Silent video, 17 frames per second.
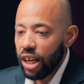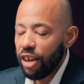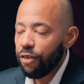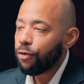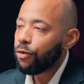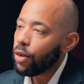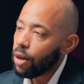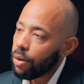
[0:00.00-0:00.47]

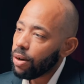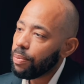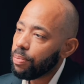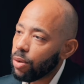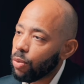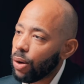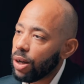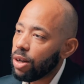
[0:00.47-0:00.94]
If
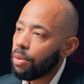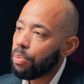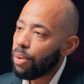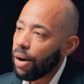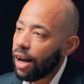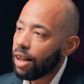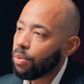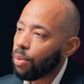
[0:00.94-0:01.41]
when a
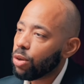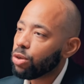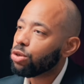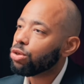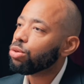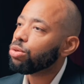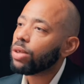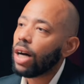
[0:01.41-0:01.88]
brand
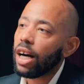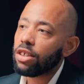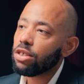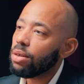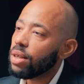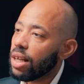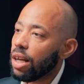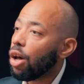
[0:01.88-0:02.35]
wants to
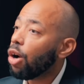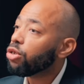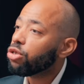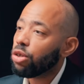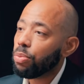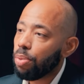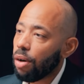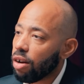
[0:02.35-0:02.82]
actually
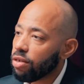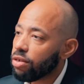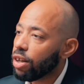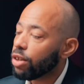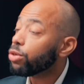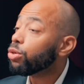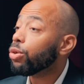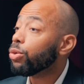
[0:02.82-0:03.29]
launch a
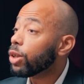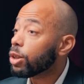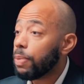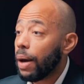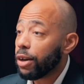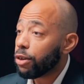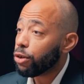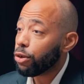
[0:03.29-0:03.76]
product, we
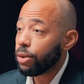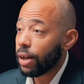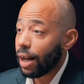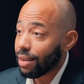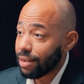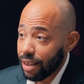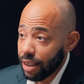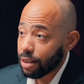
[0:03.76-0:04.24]
explain to you
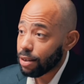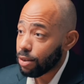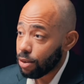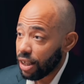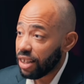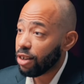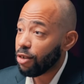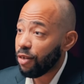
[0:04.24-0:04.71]
that
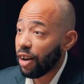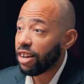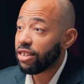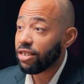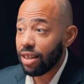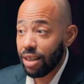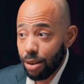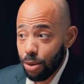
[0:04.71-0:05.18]
this
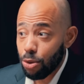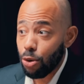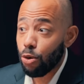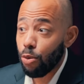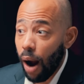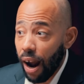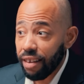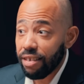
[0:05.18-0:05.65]
innovation is
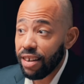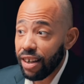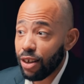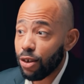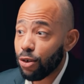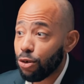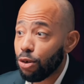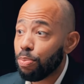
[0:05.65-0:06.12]
the right
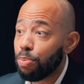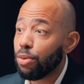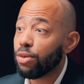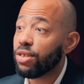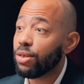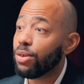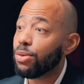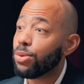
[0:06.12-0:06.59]
thing you should
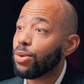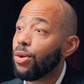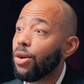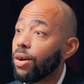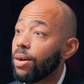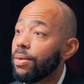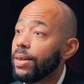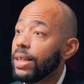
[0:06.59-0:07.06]
put in the
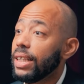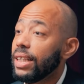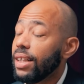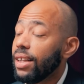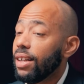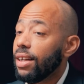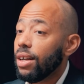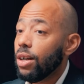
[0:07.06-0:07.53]
store.
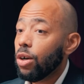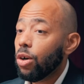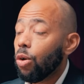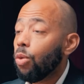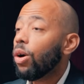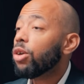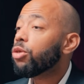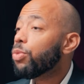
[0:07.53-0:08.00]

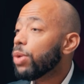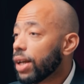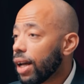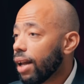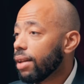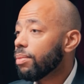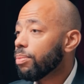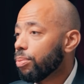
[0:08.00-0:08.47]
What we
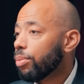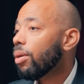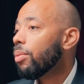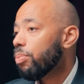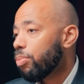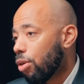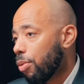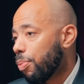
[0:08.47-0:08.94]
can
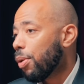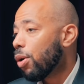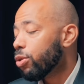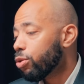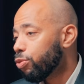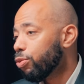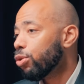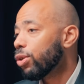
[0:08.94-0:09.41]

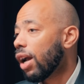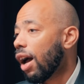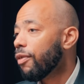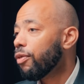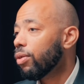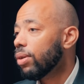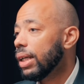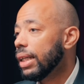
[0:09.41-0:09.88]
propose through
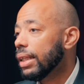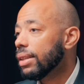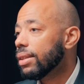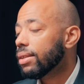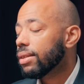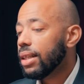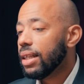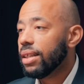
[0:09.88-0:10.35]
Carrefour
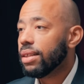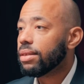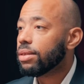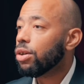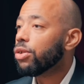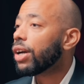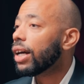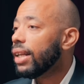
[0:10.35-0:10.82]
Links
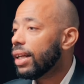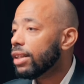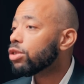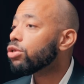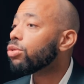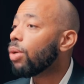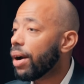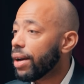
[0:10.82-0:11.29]
is, okay,
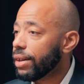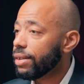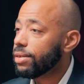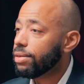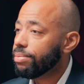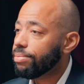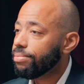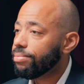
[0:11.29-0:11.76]
let's try
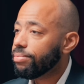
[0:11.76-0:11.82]
it.